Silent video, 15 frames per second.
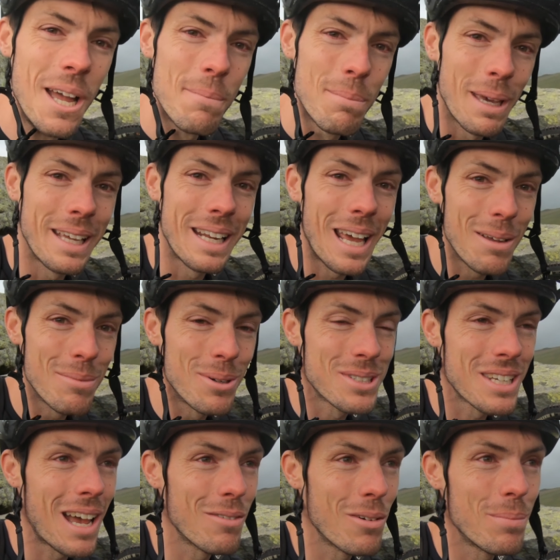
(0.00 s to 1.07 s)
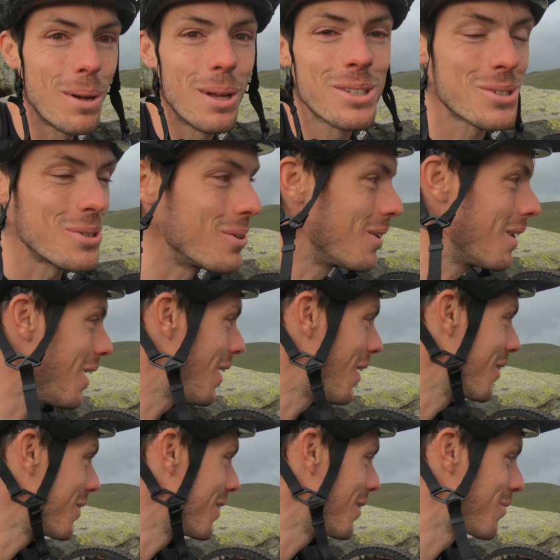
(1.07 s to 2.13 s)
Being able to have a bottle
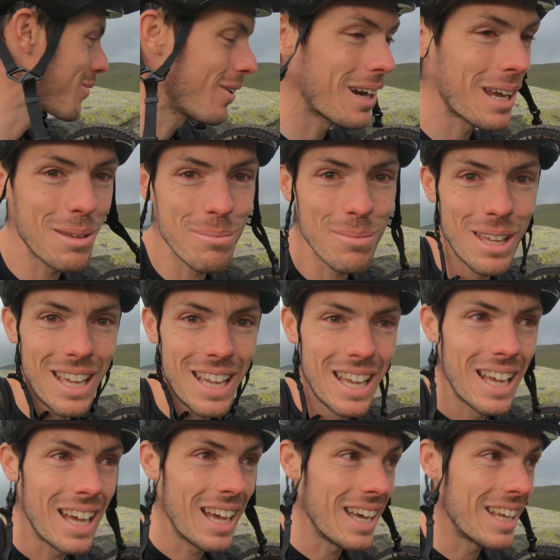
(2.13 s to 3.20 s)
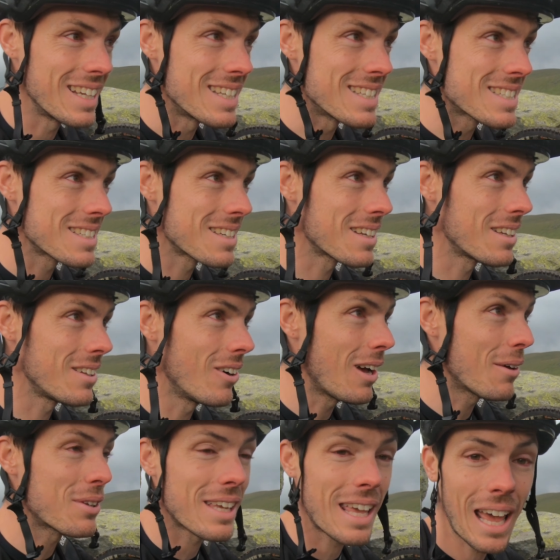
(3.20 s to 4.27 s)
on the frame and not
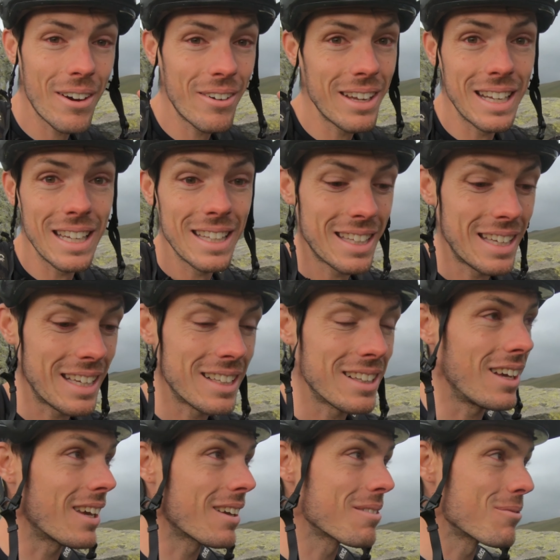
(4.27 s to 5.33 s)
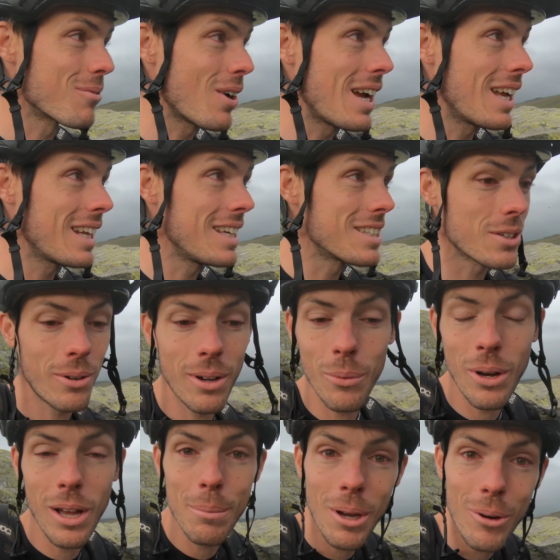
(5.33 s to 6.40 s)
have to carry anything. Like, rarely do I
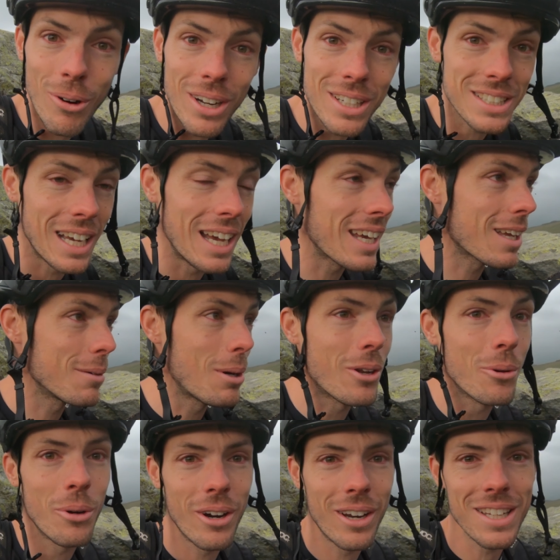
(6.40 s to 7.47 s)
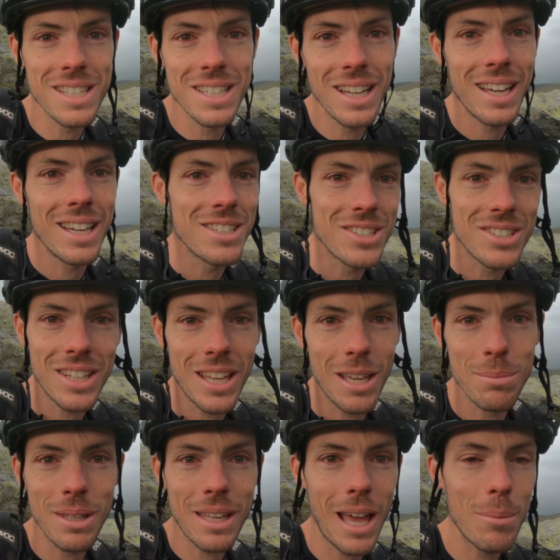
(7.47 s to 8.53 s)
wear my rucksack. I'm only wearing it today just to
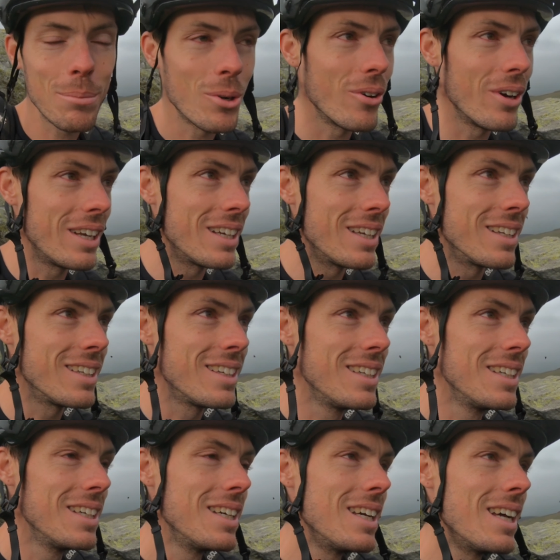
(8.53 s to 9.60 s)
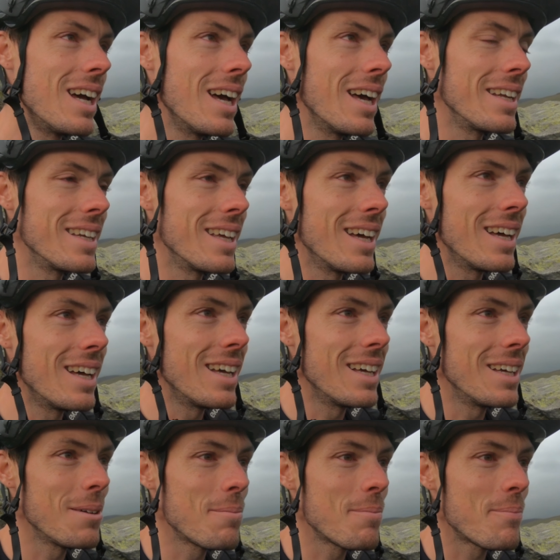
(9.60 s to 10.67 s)
keep the camera in and
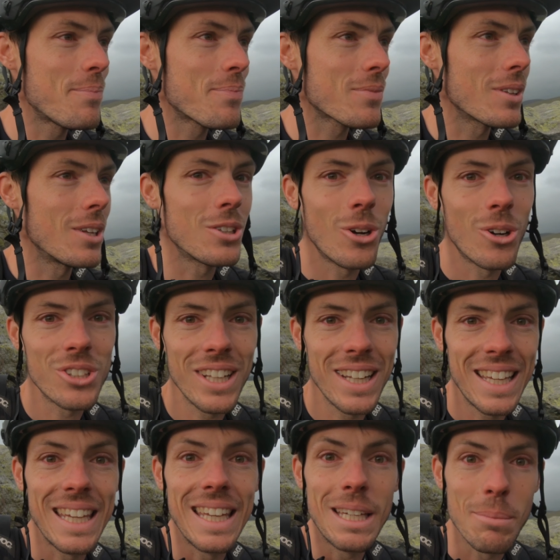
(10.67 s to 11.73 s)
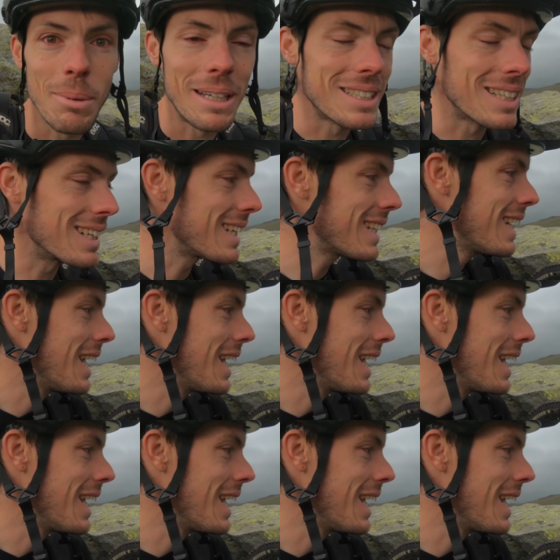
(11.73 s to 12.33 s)
the dog's lead, basically.